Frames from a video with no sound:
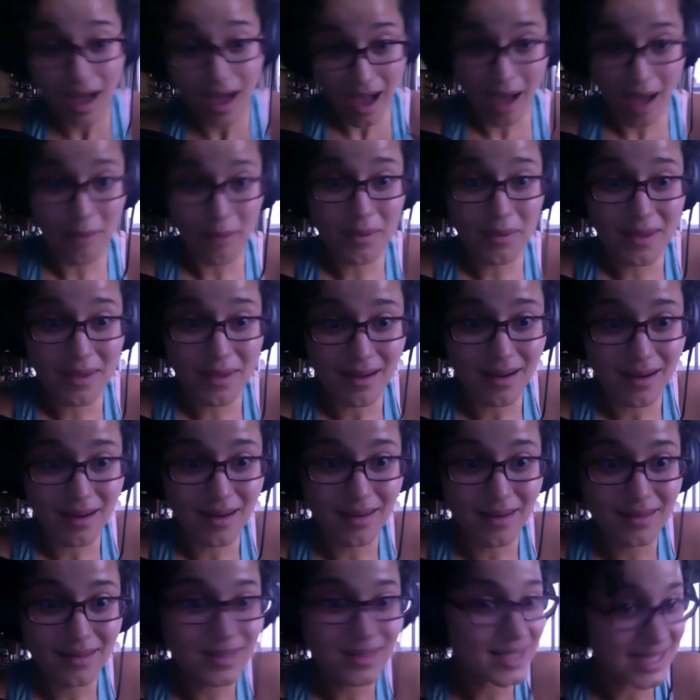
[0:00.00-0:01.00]
I'm
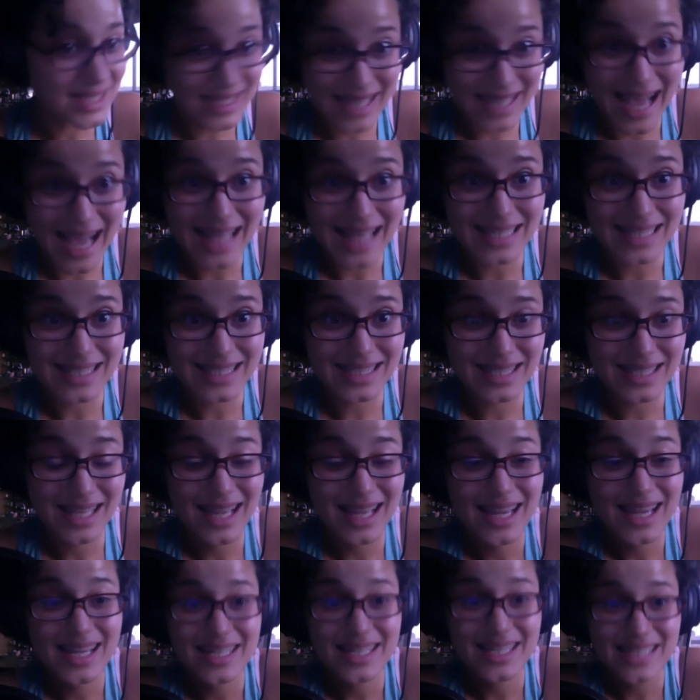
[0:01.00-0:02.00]
here. Yes.
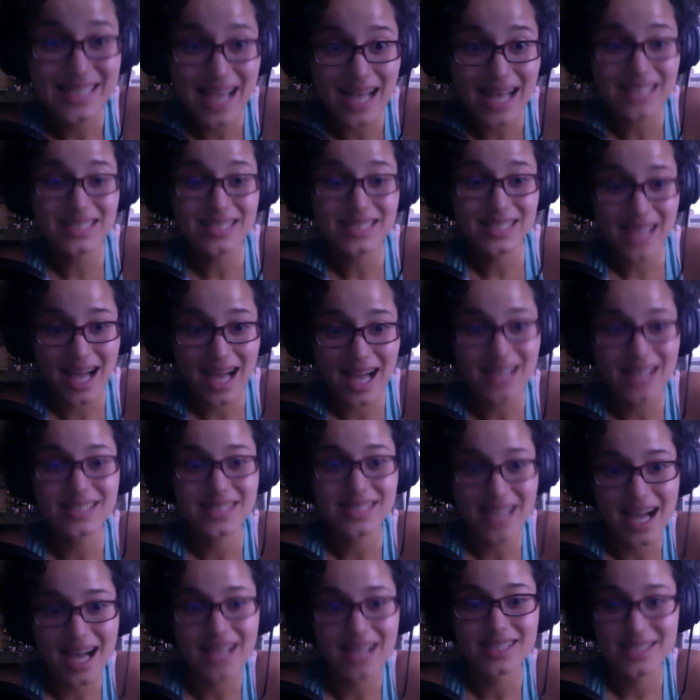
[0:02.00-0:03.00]
Yes, yes,
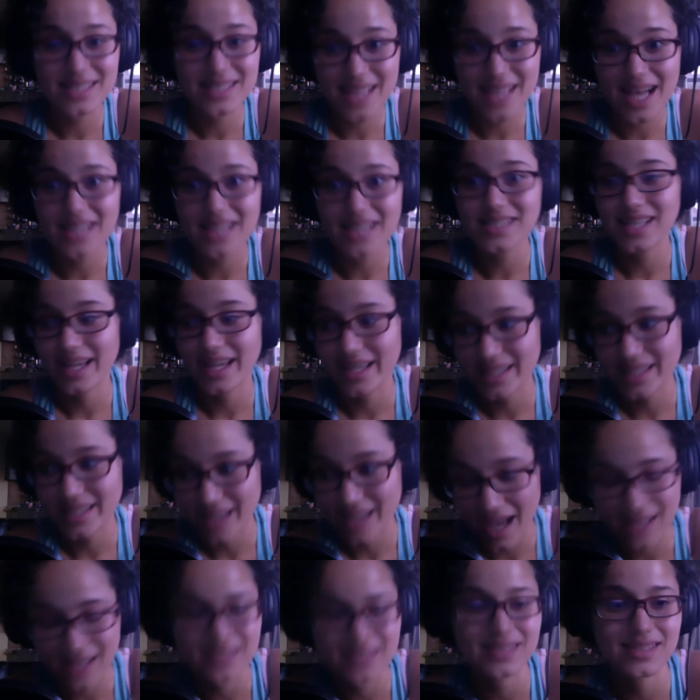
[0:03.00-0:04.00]
yes, yes, yes.